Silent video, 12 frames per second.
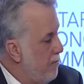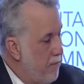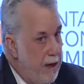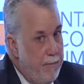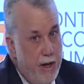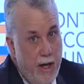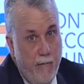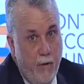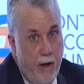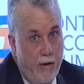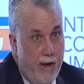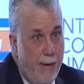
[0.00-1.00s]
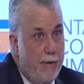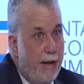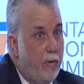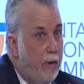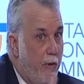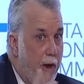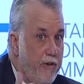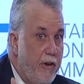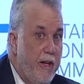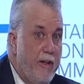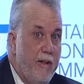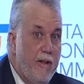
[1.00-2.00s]
Let me give you an example that will
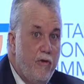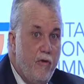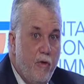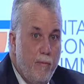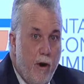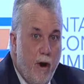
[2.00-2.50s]
resonate in this room,